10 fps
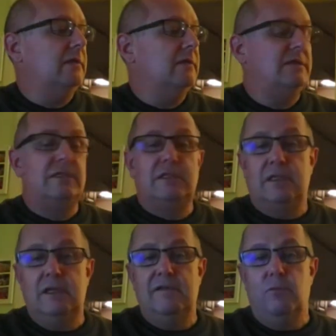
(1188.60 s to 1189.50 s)

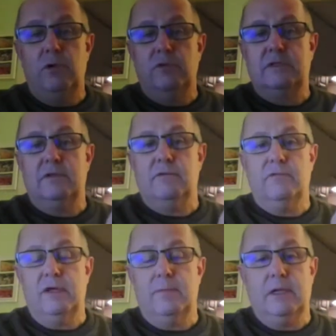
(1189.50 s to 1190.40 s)
Steve Wilson
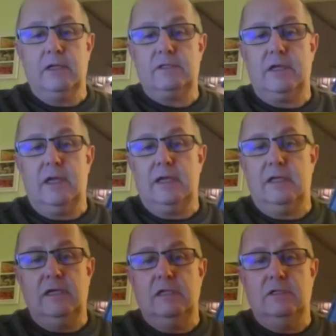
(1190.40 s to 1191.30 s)
remix, and
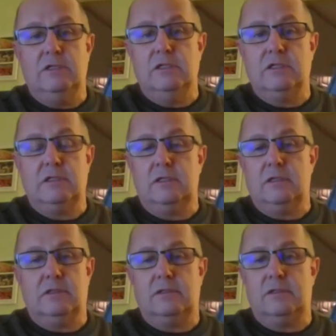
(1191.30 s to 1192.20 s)
he just
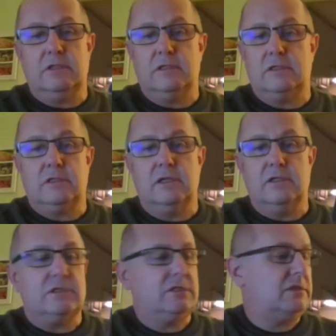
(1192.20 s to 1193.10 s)

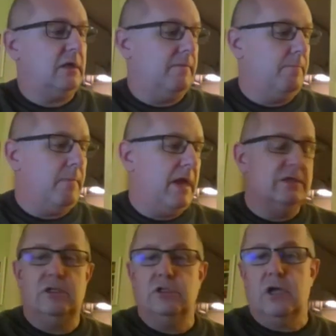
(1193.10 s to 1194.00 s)
does an
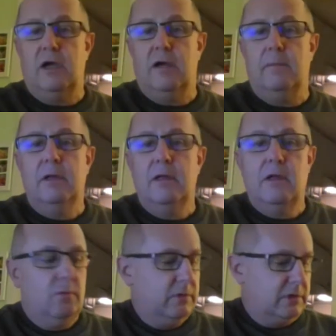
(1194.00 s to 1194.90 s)
amazing job
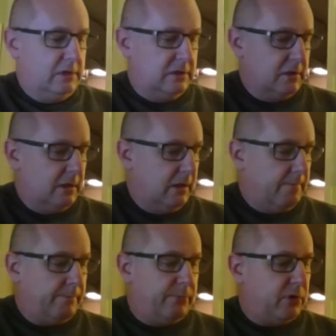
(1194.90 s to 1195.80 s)
with these
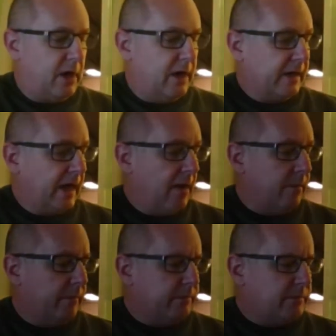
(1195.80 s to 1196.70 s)
prog
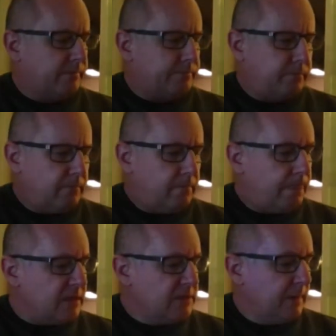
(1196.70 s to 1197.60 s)
albums,
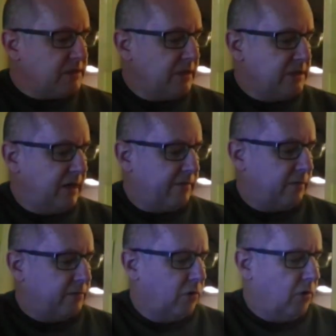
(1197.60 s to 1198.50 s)
especially Jethro
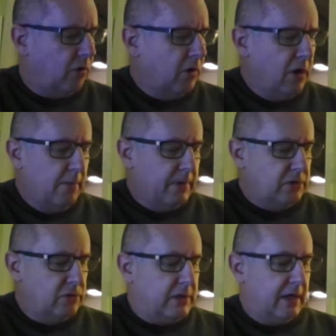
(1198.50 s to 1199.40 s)
Tull. But
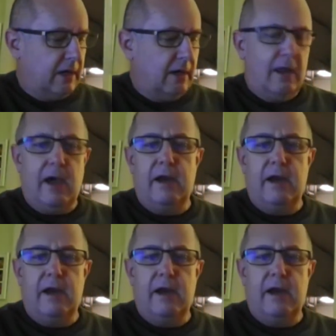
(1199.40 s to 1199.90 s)
you get a lot